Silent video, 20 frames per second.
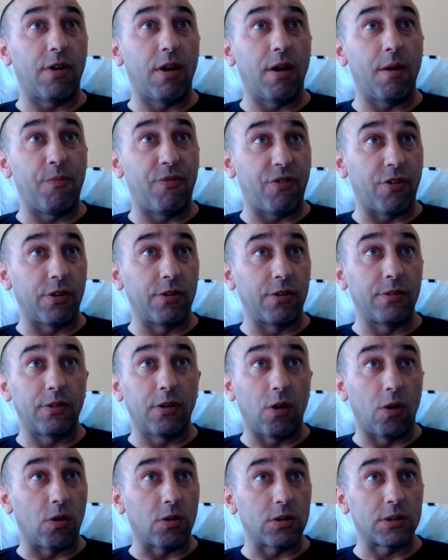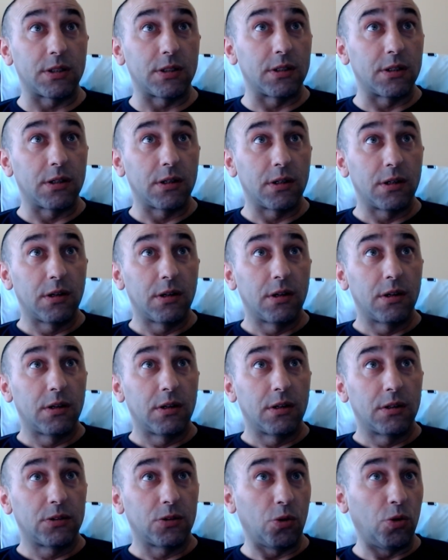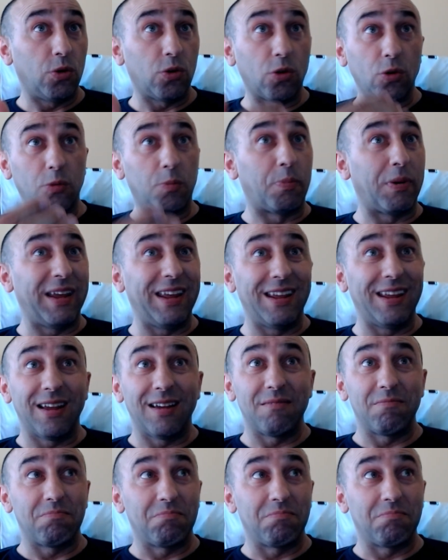upfront cost. So you don't pay